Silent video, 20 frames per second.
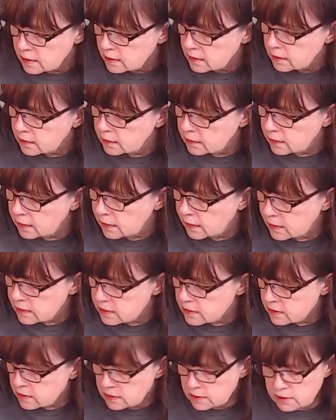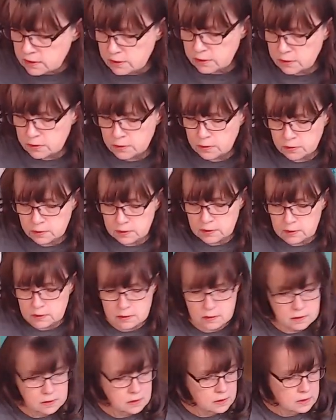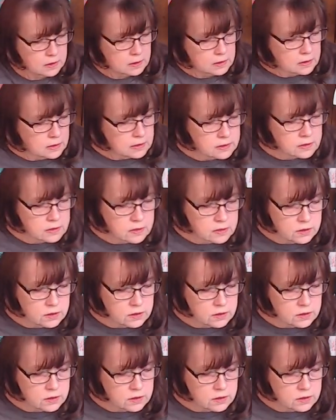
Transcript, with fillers: let's do, let's